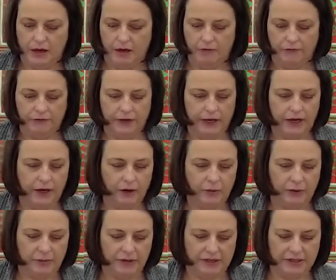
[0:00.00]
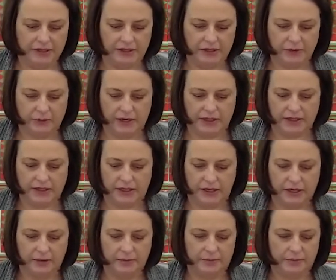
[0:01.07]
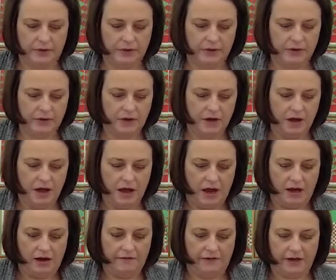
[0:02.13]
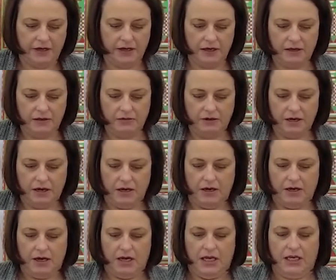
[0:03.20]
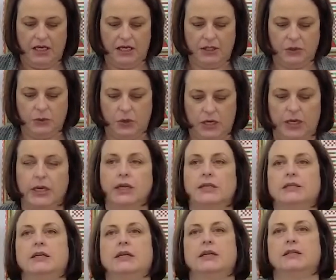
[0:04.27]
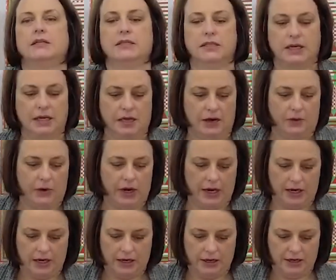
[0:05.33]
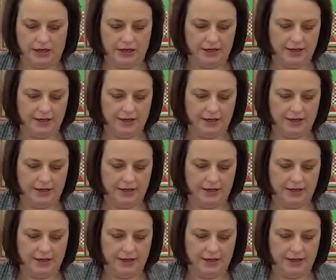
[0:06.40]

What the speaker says: Hopefully I got all my pieces the right side up, and if I didn't, guess what? It's going to stay that way.